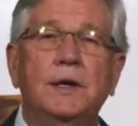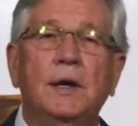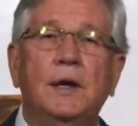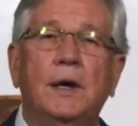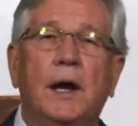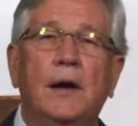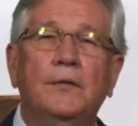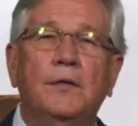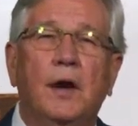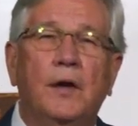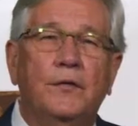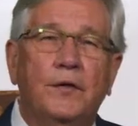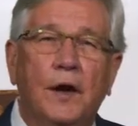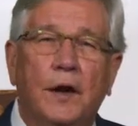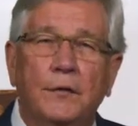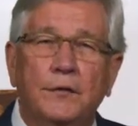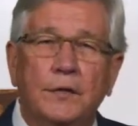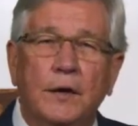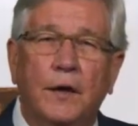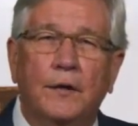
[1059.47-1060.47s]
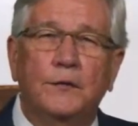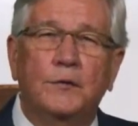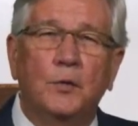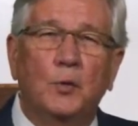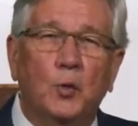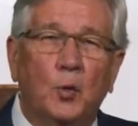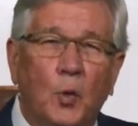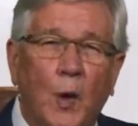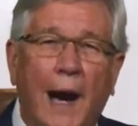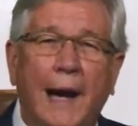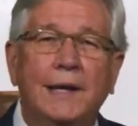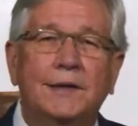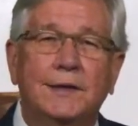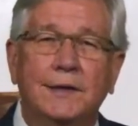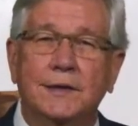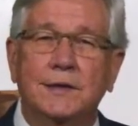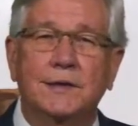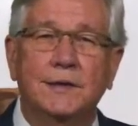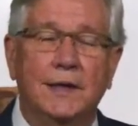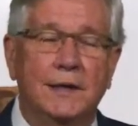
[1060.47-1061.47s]
of
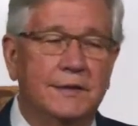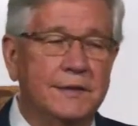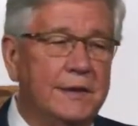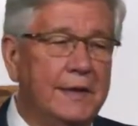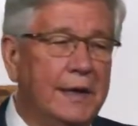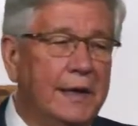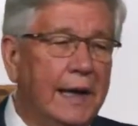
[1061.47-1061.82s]
righteousness